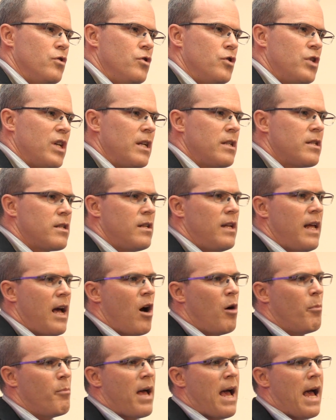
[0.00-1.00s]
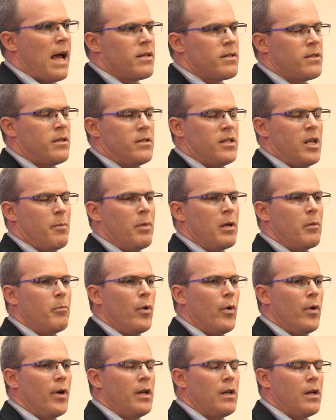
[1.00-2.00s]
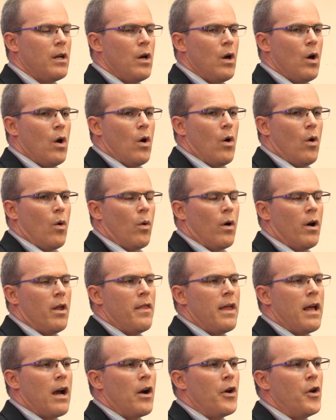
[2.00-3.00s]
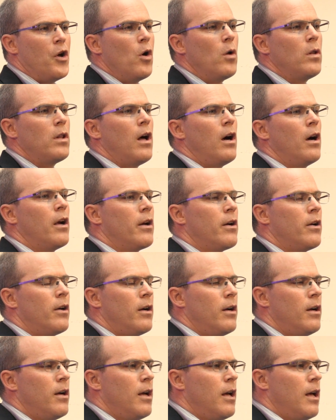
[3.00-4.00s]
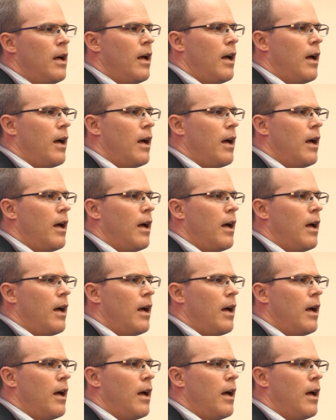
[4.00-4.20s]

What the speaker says: just now past the tipping point where they are no longer